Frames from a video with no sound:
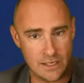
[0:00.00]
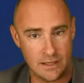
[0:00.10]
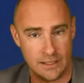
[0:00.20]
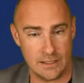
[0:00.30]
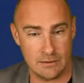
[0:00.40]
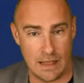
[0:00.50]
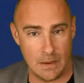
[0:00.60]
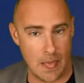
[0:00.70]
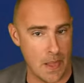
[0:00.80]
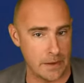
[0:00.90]

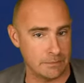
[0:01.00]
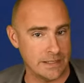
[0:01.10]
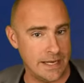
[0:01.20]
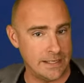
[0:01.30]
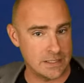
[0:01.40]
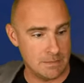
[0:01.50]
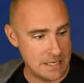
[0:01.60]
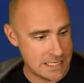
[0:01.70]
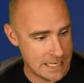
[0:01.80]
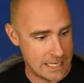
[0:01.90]
related
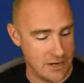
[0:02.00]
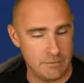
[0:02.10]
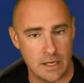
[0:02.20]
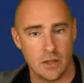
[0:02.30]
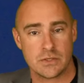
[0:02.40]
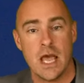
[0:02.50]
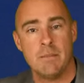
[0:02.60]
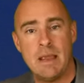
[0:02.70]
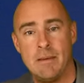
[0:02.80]
to me taking off my clothes?